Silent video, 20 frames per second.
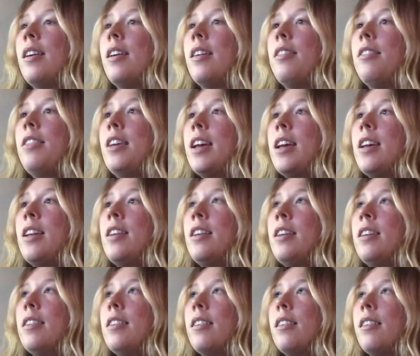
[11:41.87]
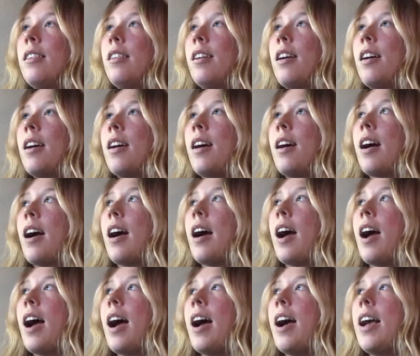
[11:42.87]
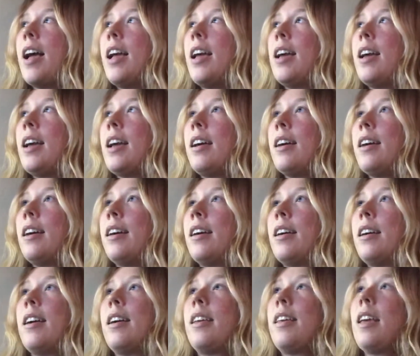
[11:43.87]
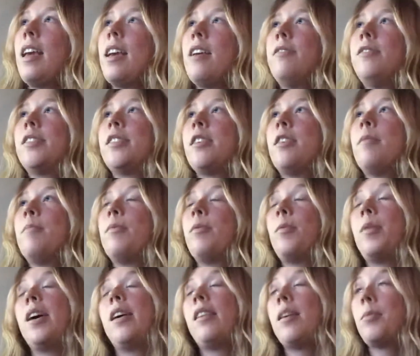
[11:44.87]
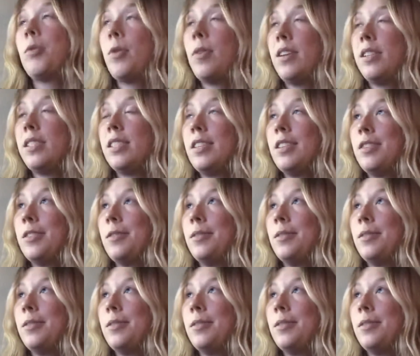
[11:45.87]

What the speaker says: then I gave I'm going to,